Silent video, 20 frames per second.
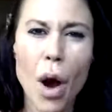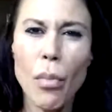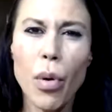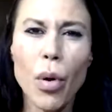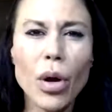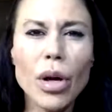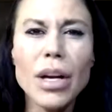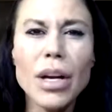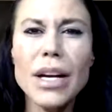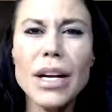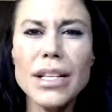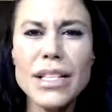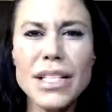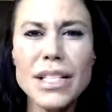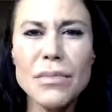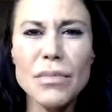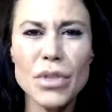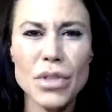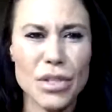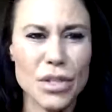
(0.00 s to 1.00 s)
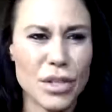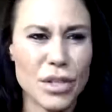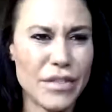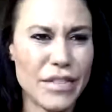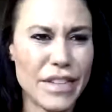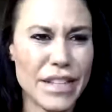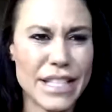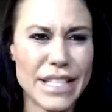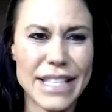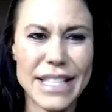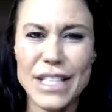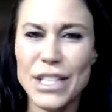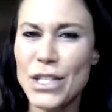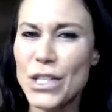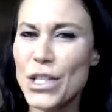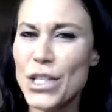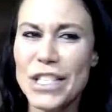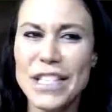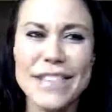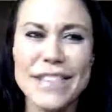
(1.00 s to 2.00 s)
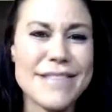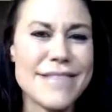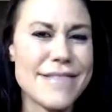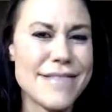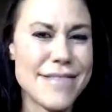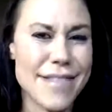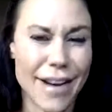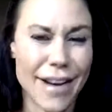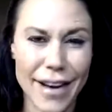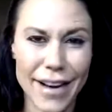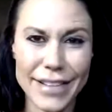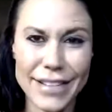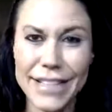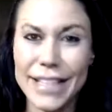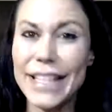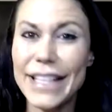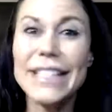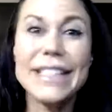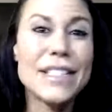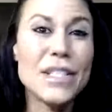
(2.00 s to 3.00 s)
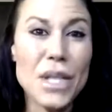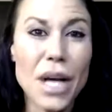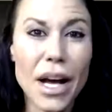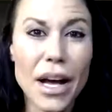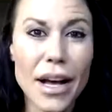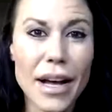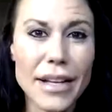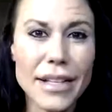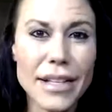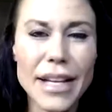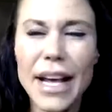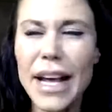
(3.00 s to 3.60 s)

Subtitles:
Poor customer service is just not. It's not.